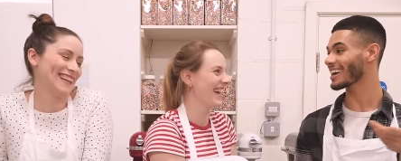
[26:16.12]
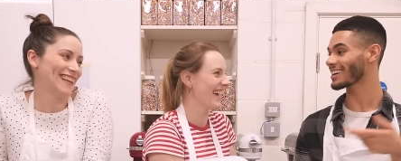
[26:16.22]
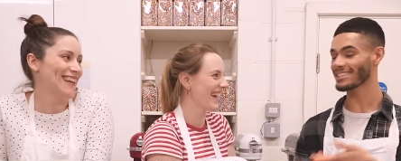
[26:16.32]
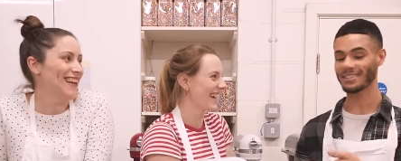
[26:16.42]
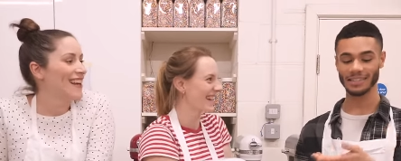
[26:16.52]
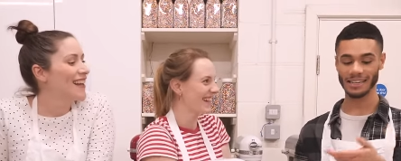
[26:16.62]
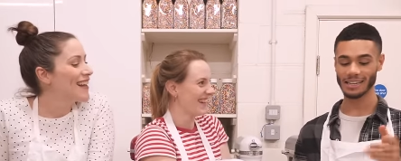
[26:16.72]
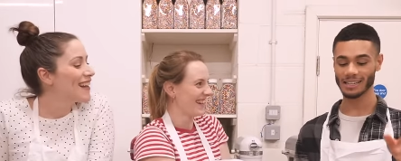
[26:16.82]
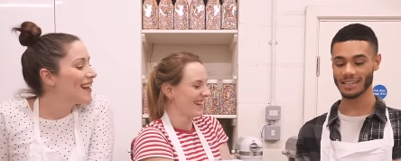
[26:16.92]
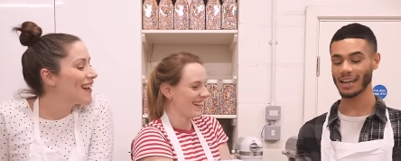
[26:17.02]
Speaker 1: yeah, because you said
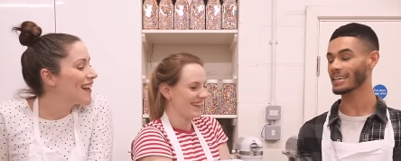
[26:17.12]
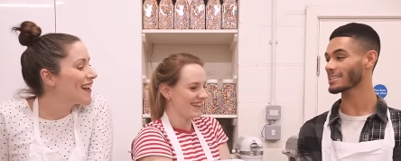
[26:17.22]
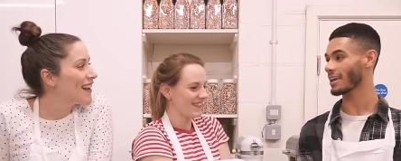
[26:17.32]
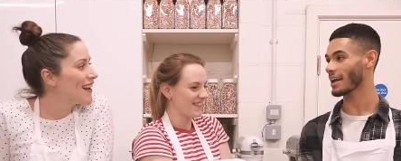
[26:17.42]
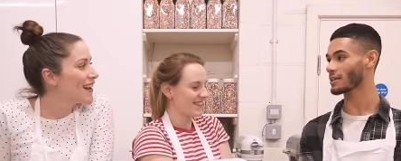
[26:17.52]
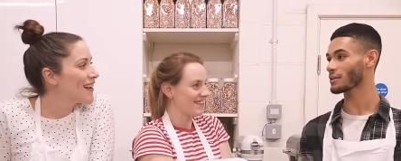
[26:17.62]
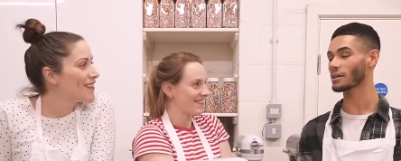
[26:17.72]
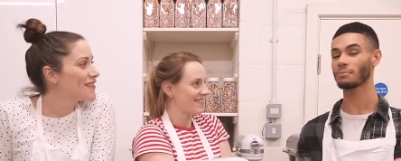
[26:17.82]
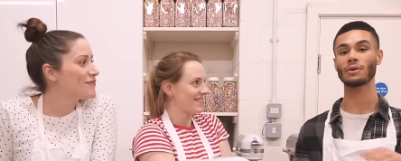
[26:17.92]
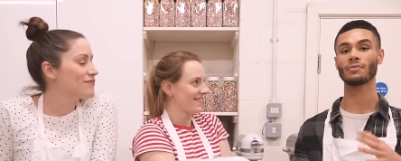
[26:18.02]
it because like it's light, you
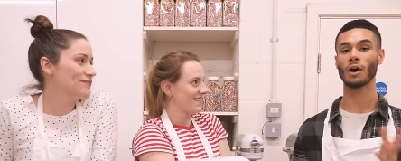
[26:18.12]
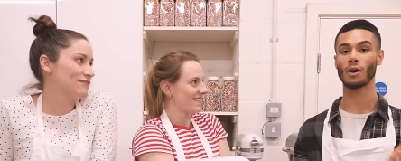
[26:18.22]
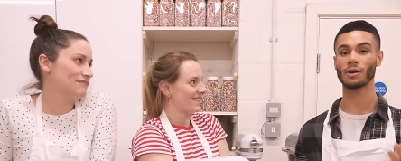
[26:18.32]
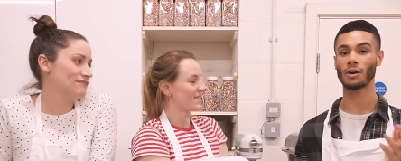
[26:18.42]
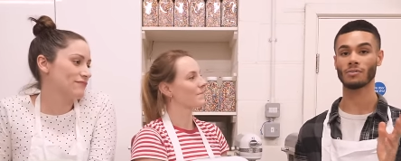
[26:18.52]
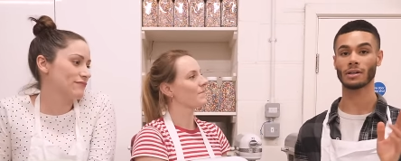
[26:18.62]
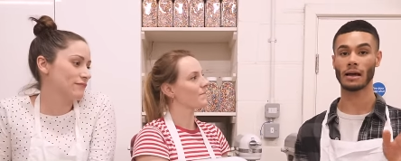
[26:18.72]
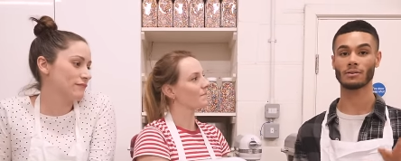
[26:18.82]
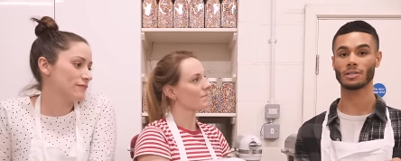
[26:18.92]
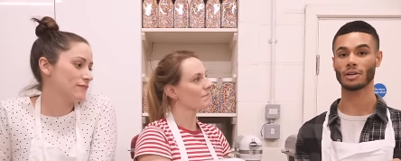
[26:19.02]
can move it on and off the
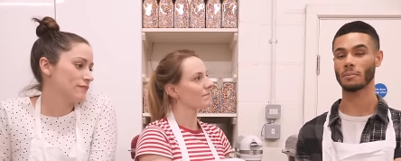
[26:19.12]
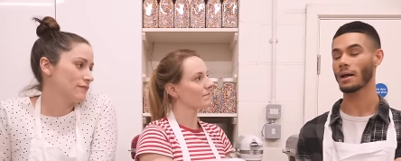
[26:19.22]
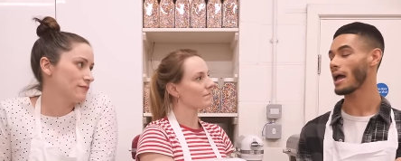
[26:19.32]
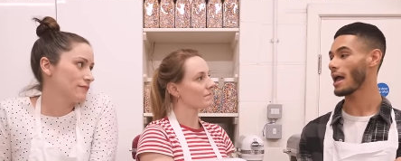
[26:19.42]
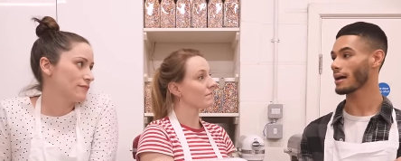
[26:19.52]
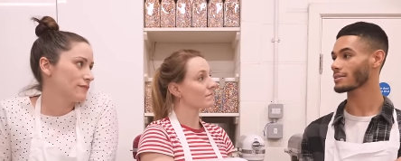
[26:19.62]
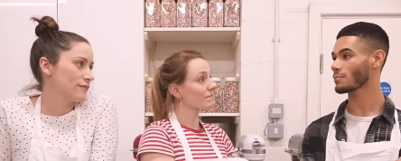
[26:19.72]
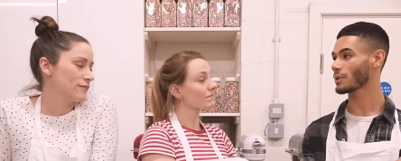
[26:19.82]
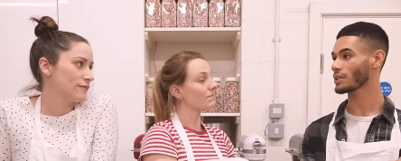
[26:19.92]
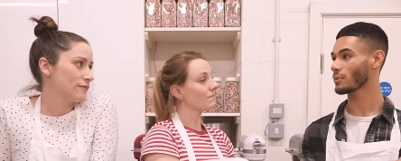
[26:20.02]
countertop as
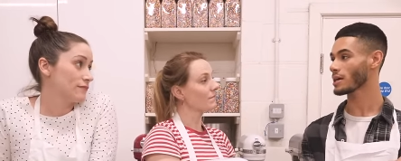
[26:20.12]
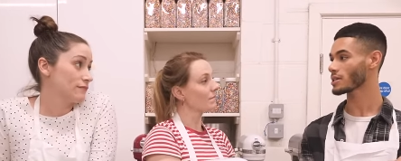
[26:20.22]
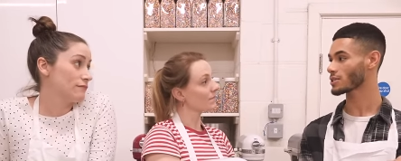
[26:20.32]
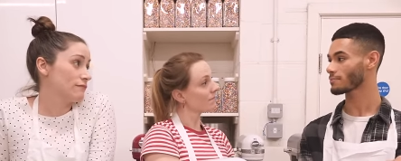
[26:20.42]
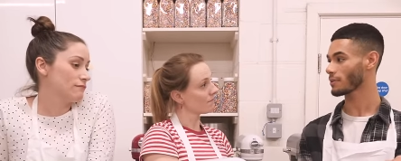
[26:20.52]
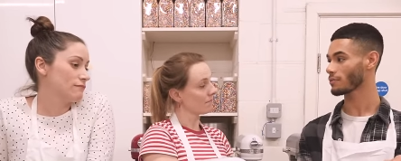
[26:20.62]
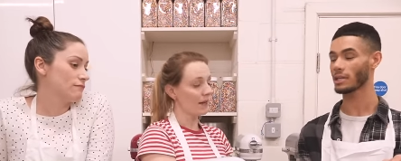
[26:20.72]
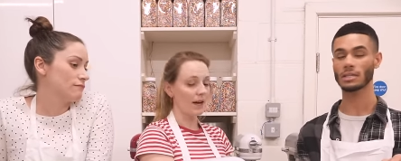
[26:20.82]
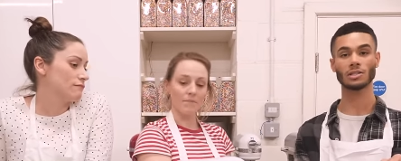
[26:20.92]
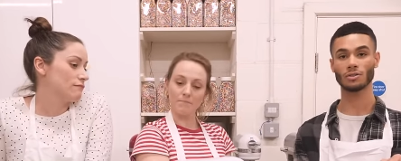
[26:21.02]
and when you wish. If you
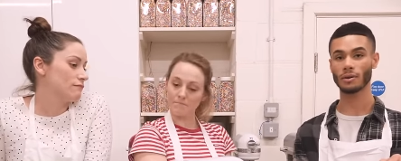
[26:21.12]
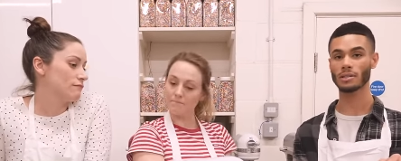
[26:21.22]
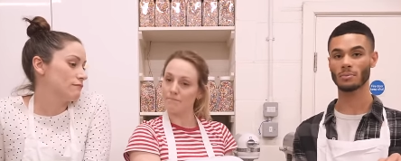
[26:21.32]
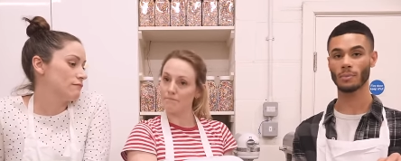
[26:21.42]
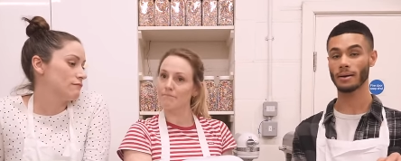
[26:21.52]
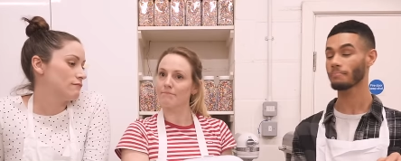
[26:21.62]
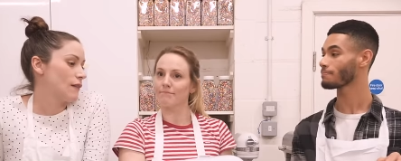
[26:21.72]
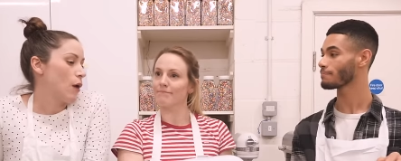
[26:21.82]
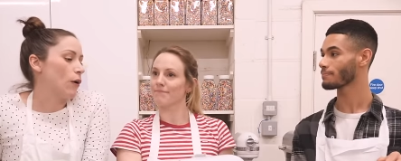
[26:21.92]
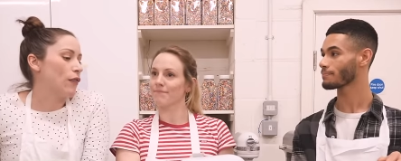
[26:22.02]
need to store it somewhere.
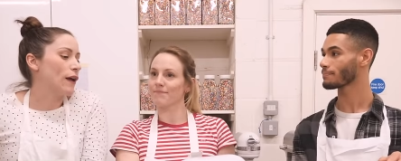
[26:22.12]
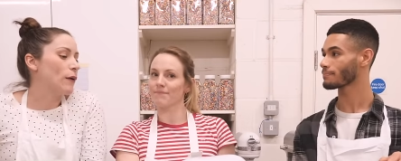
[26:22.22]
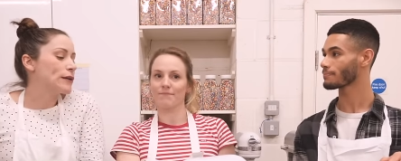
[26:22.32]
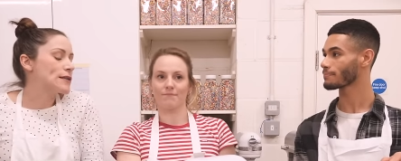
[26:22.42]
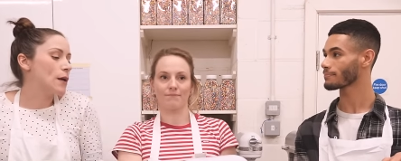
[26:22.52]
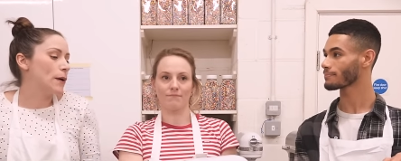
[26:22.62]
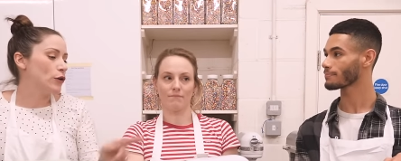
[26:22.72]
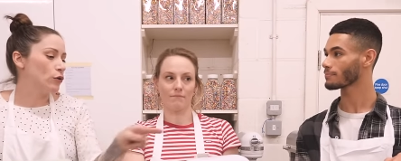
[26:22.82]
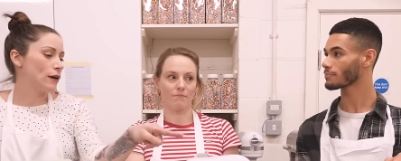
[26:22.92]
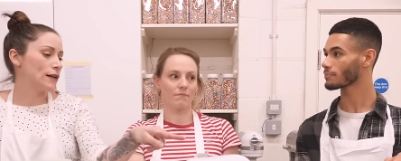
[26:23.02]
Speaker 2: One thing I would say about
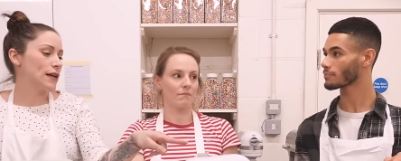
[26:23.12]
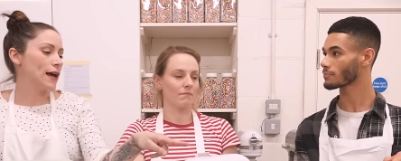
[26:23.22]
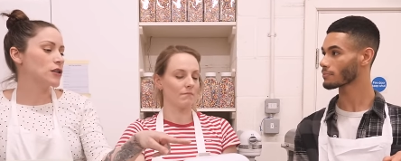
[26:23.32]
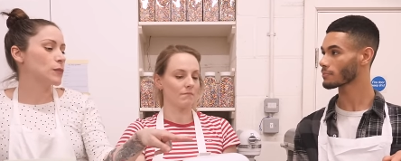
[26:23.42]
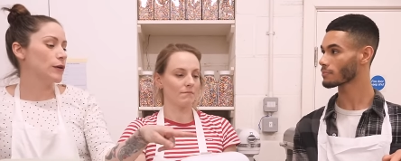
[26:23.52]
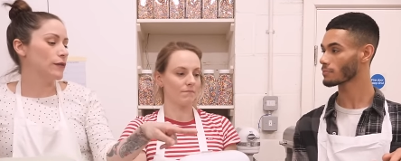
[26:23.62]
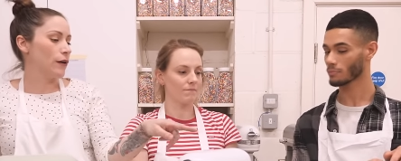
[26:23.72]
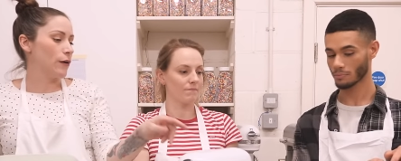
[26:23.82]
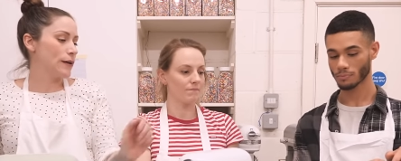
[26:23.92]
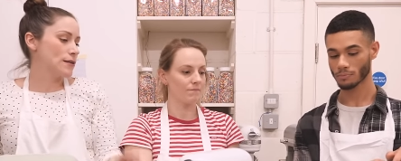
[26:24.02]
your attachment
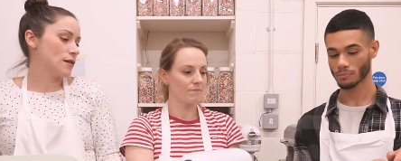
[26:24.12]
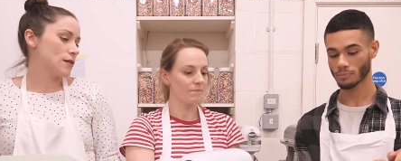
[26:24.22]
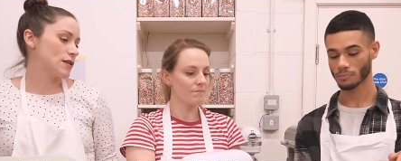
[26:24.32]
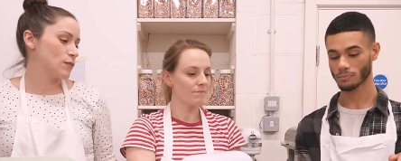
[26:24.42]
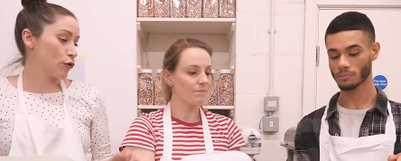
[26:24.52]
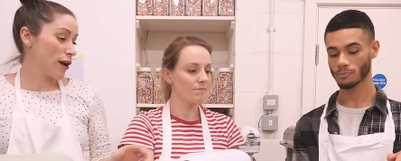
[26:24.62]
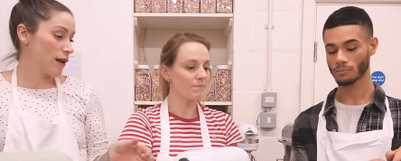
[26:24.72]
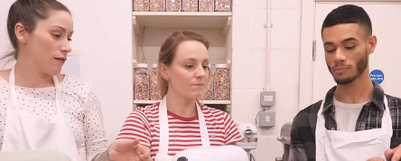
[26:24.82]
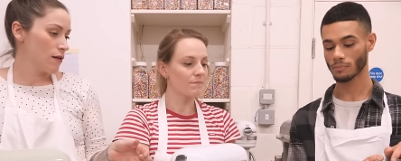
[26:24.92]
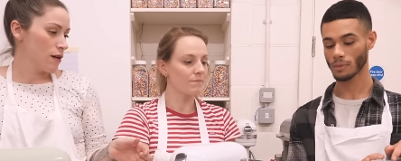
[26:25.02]
though is the
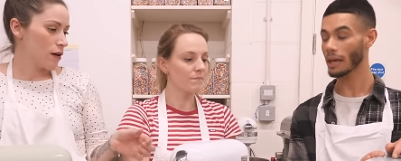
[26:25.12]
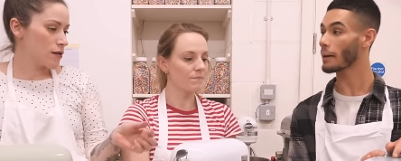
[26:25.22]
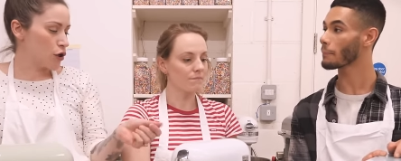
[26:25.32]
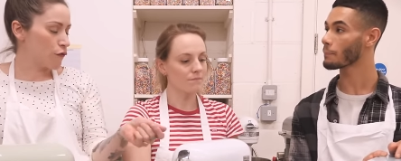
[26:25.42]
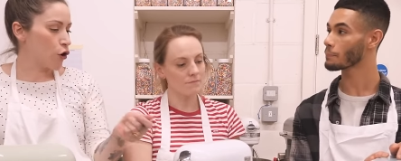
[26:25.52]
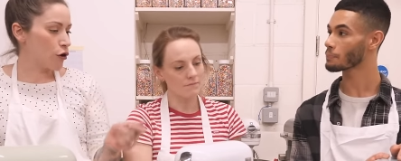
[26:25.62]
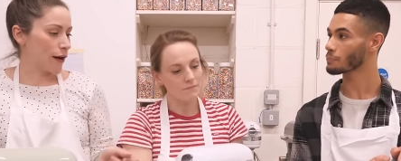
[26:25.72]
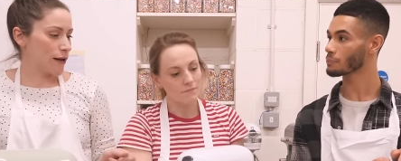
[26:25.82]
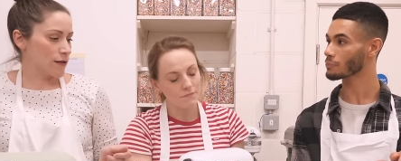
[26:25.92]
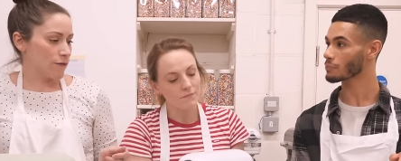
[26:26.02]
spring. Yeah. Because you've got
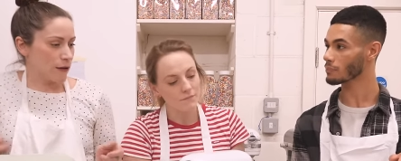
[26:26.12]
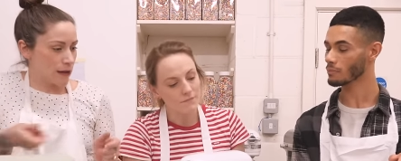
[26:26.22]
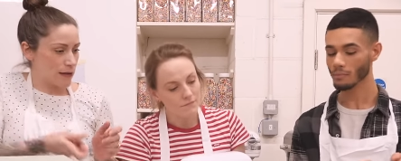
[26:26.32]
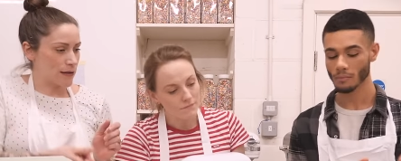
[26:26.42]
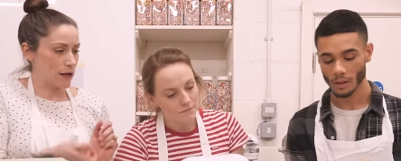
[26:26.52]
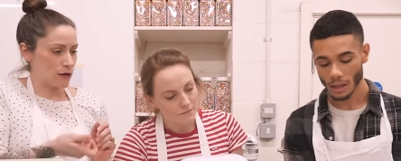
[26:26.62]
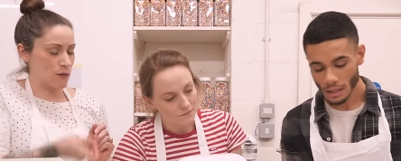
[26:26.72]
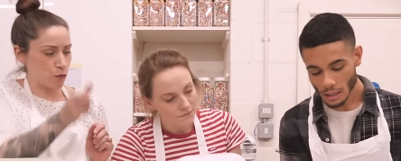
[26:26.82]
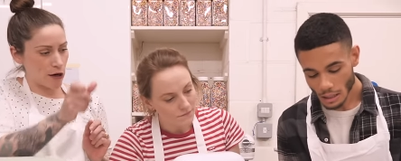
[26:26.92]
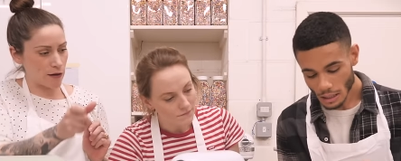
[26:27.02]
like a funny little
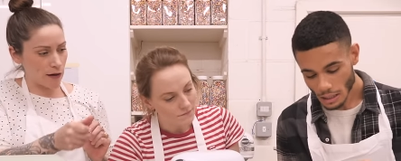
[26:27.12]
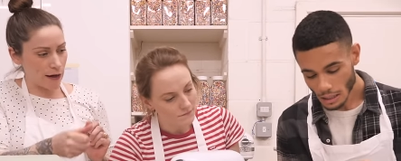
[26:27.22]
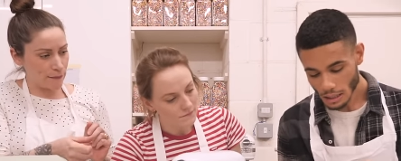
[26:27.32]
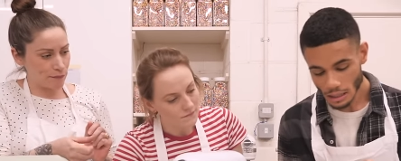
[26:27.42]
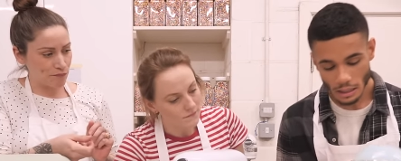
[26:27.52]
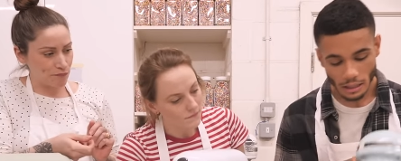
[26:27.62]
spring that. Um,